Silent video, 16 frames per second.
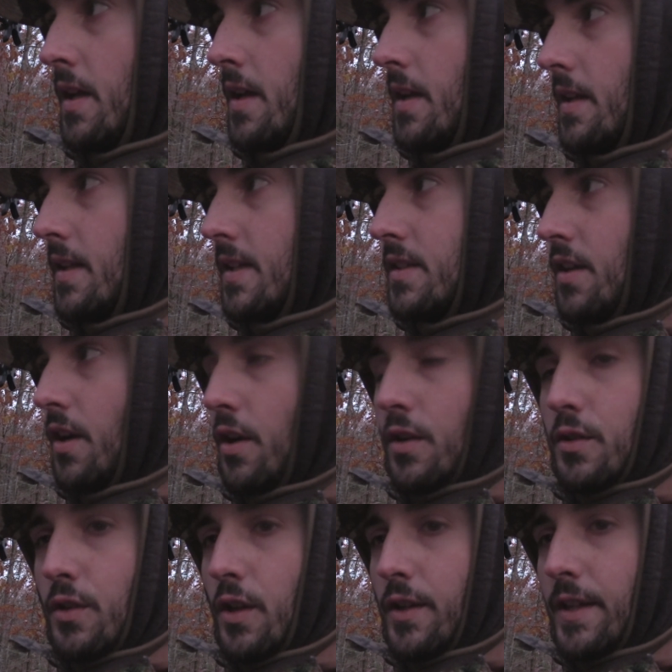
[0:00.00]
and he
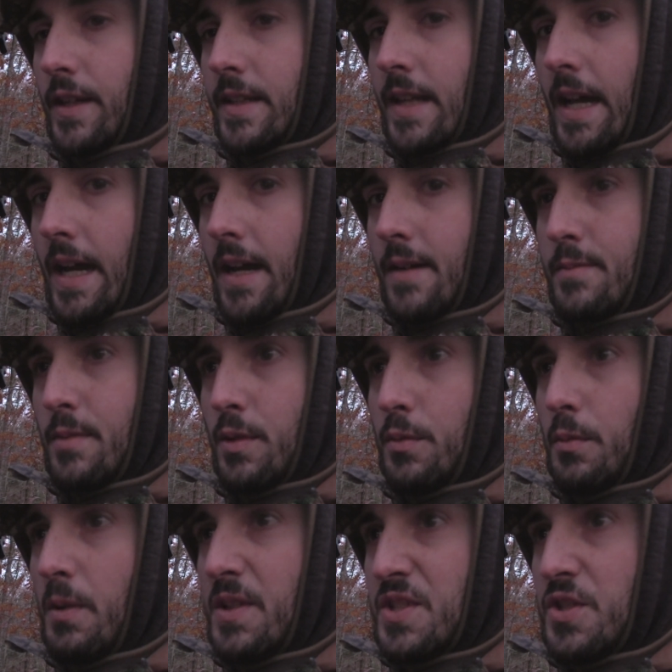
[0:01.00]
turned on a dime
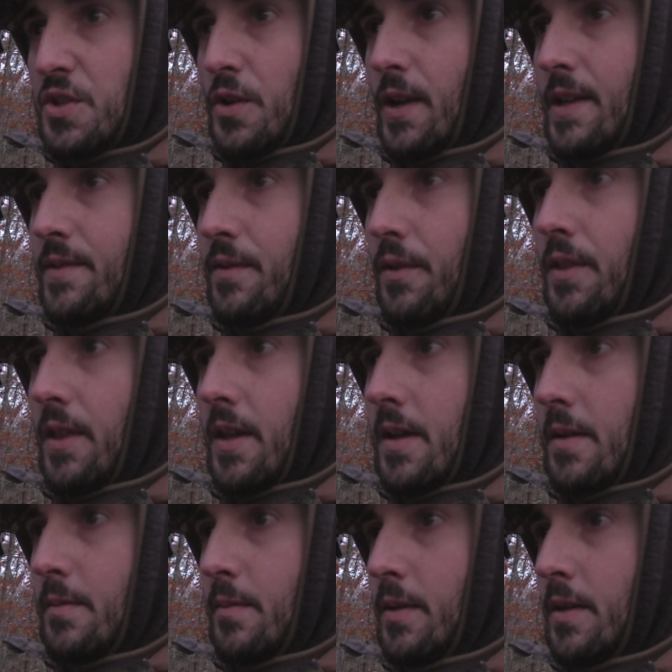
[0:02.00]
and went straight for them.